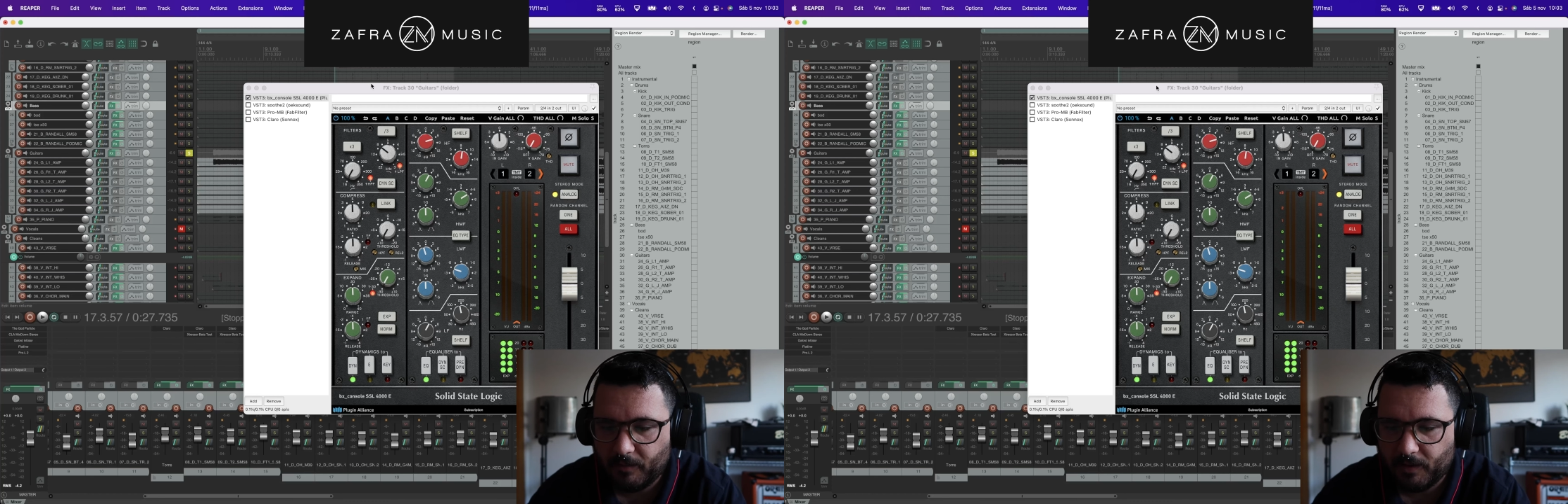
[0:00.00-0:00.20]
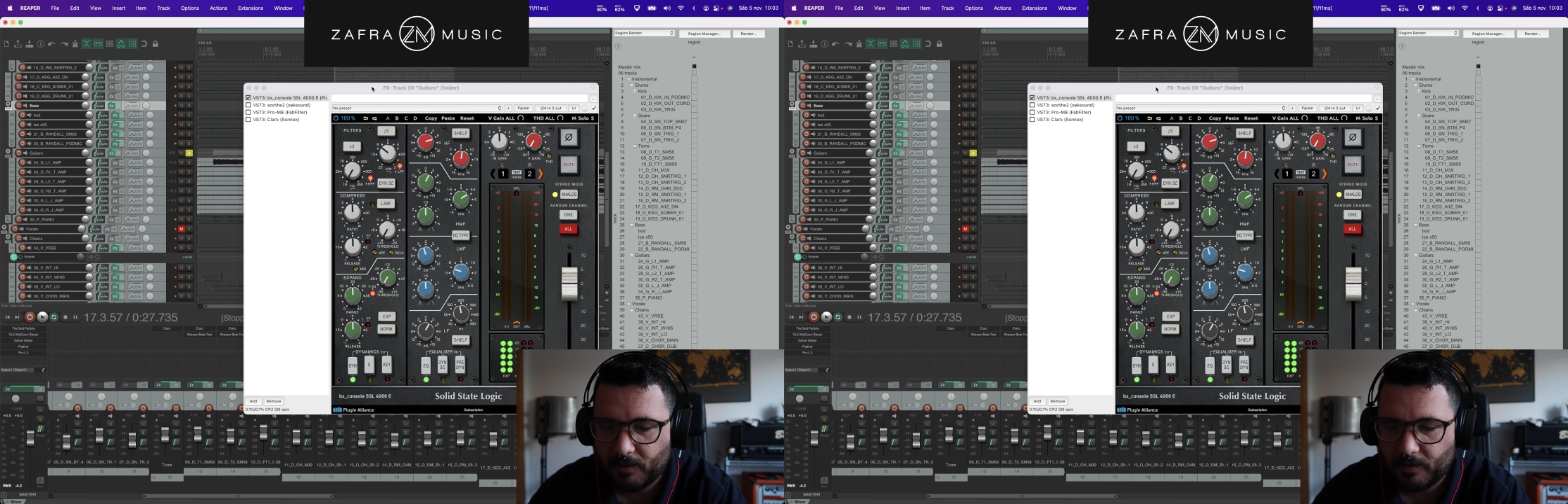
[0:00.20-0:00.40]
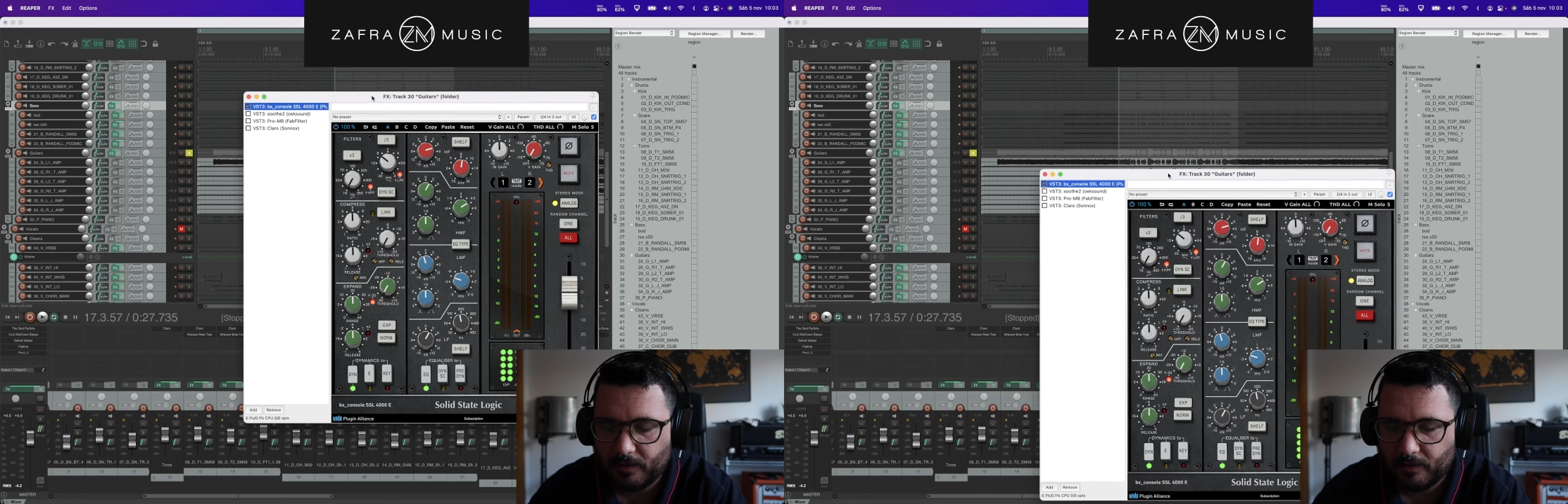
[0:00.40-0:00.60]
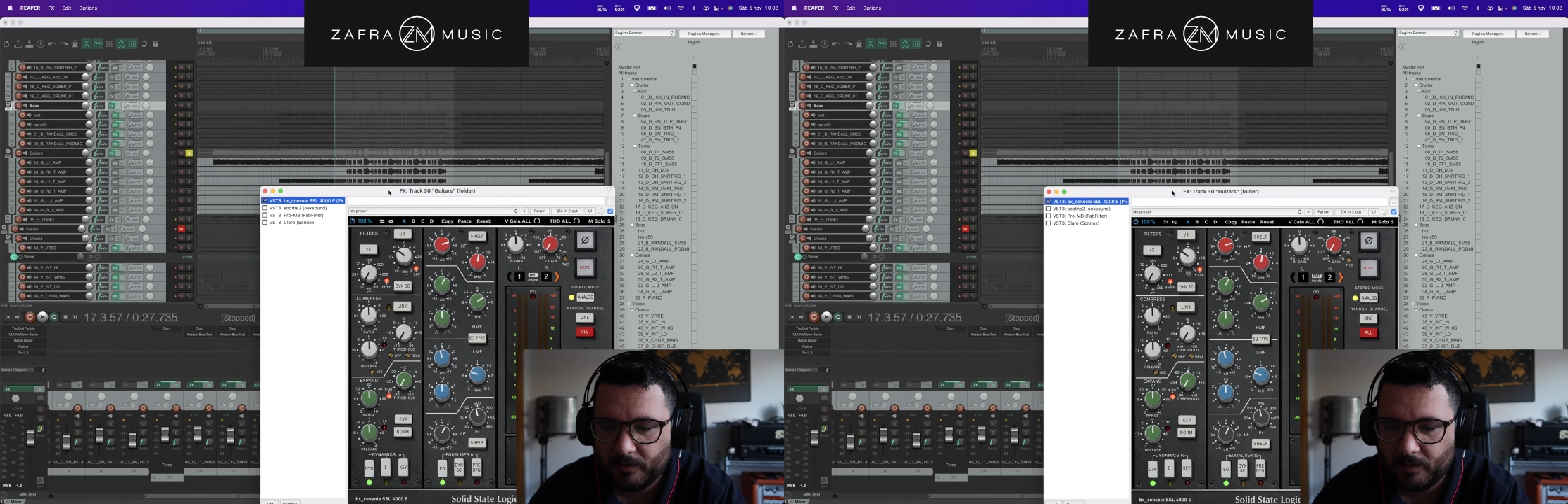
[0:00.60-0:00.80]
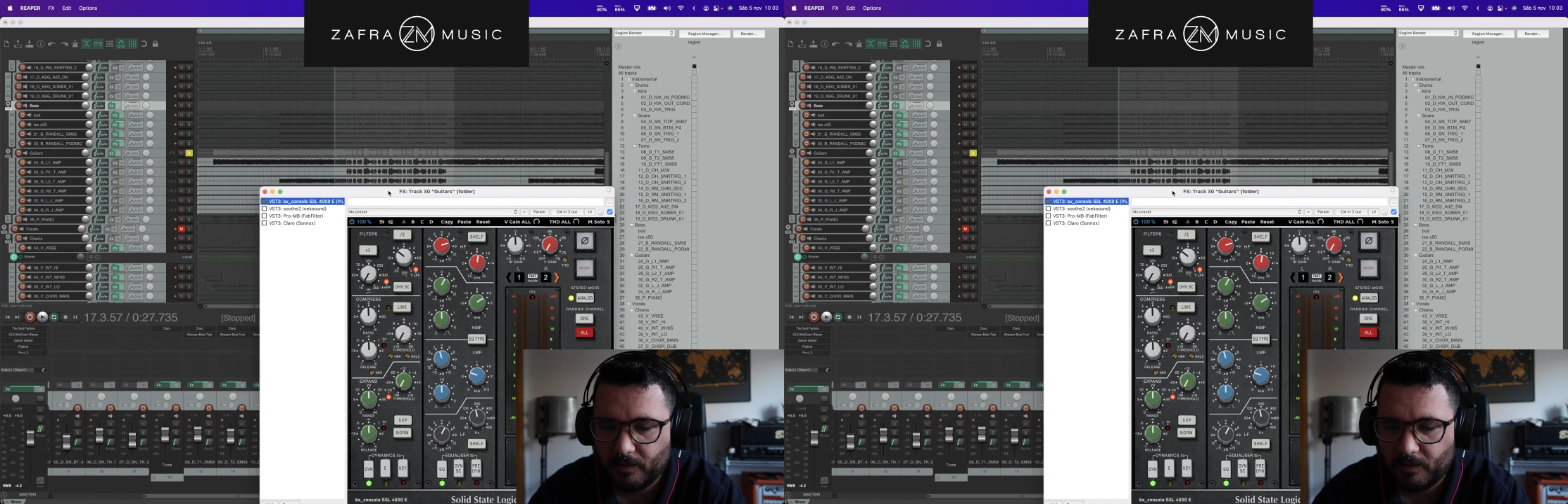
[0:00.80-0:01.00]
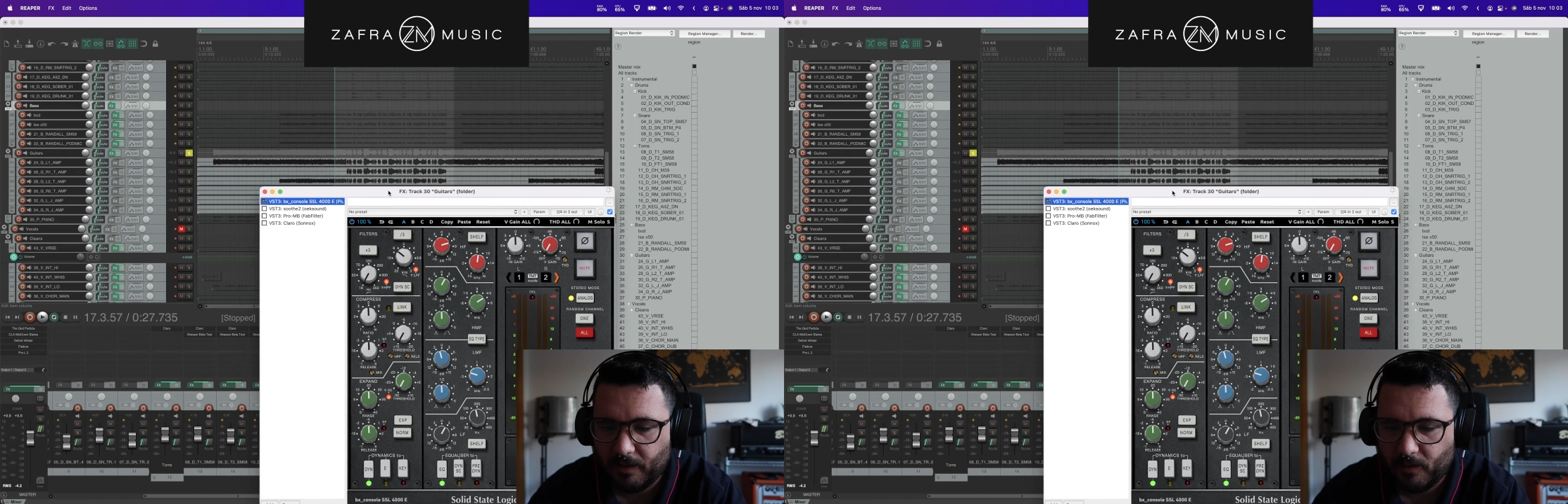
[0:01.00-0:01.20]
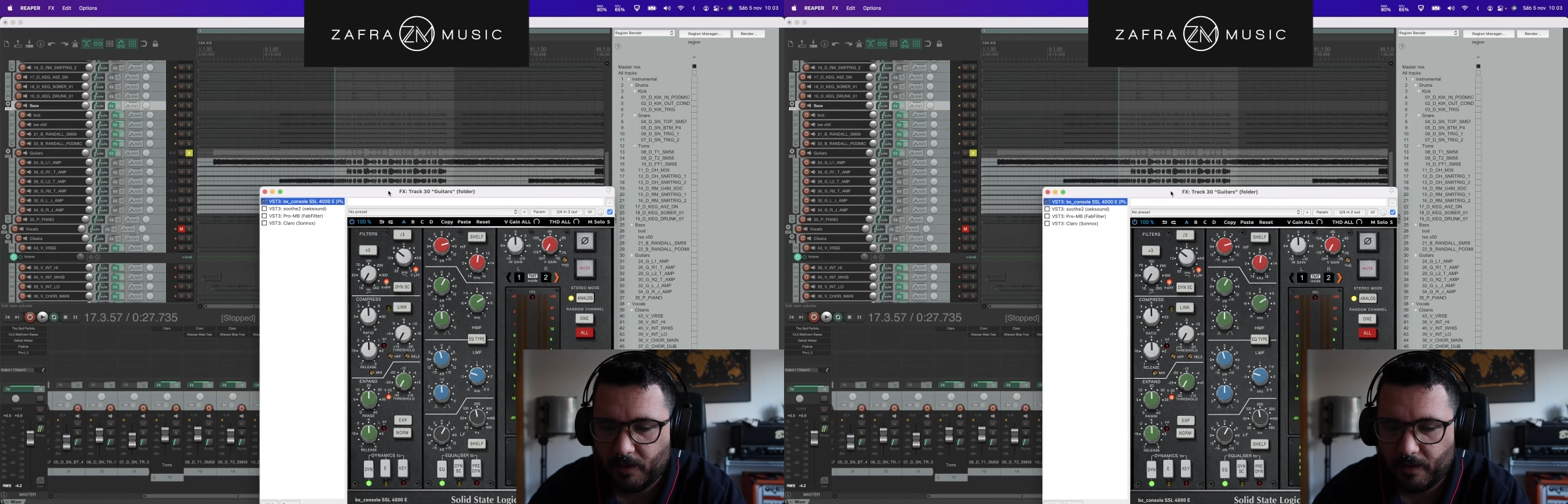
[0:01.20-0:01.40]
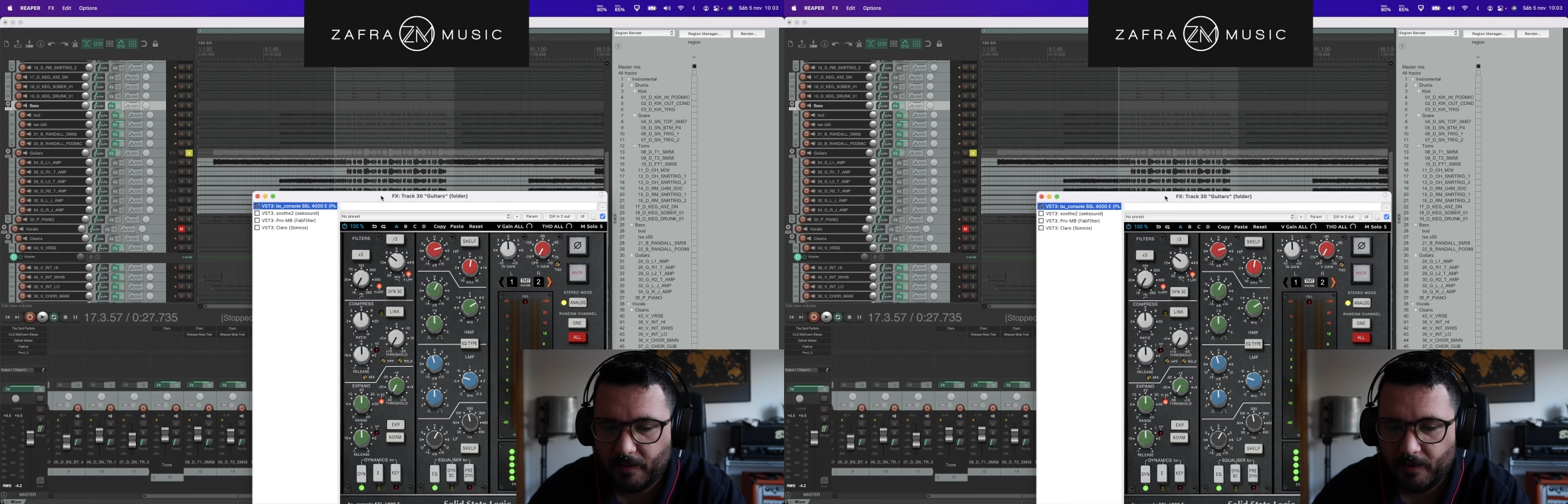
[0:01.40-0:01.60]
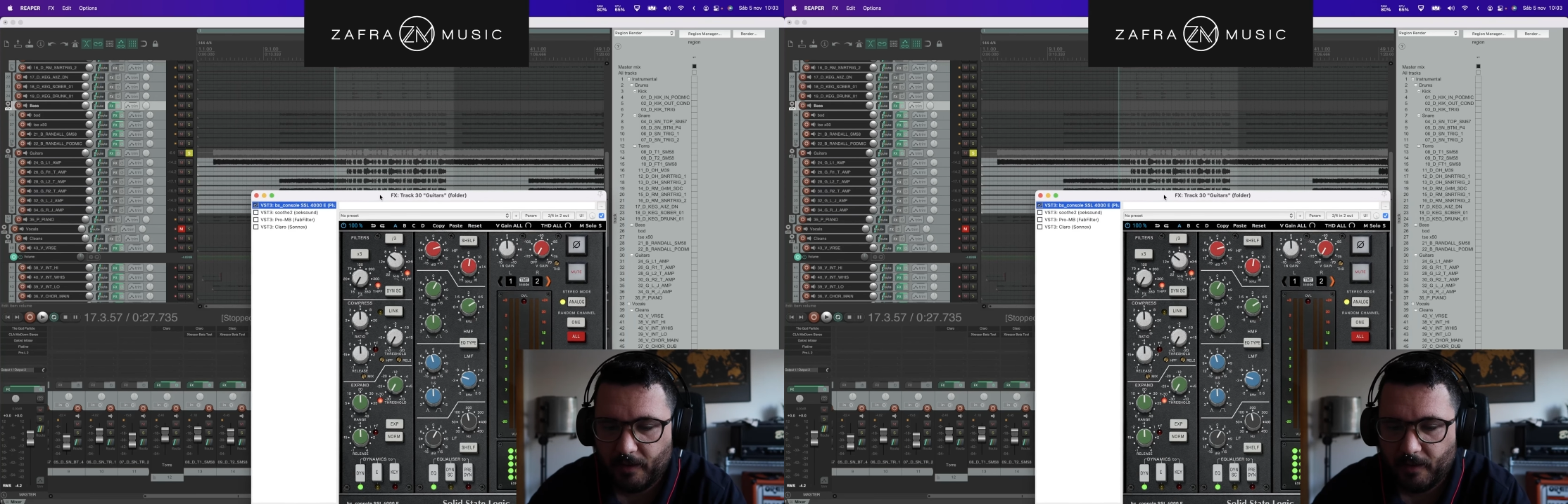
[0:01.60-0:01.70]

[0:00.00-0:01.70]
because they were